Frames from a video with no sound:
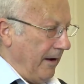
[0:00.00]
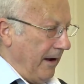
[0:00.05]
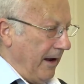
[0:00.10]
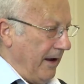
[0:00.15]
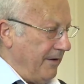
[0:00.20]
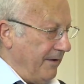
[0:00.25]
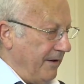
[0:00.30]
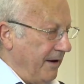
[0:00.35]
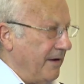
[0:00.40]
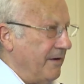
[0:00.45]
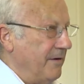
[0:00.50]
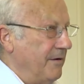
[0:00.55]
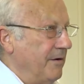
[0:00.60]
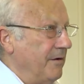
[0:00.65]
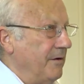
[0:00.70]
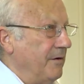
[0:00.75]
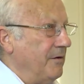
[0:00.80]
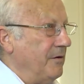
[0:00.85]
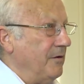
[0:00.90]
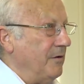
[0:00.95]
and
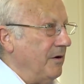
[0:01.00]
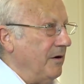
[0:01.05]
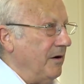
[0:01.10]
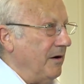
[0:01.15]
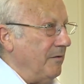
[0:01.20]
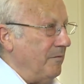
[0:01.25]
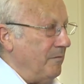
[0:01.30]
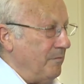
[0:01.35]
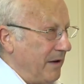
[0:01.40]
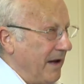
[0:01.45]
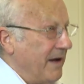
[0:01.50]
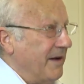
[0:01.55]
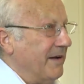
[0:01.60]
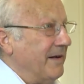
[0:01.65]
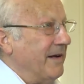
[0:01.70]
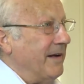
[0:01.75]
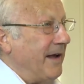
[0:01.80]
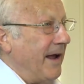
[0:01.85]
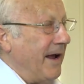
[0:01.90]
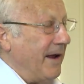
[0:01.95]
then
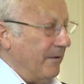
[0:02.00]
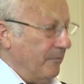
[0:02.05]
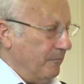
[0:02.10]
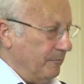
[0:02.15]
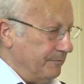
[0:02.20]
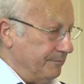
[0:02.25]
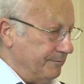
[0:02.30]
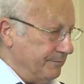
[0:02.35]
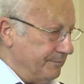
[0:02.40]
planning again.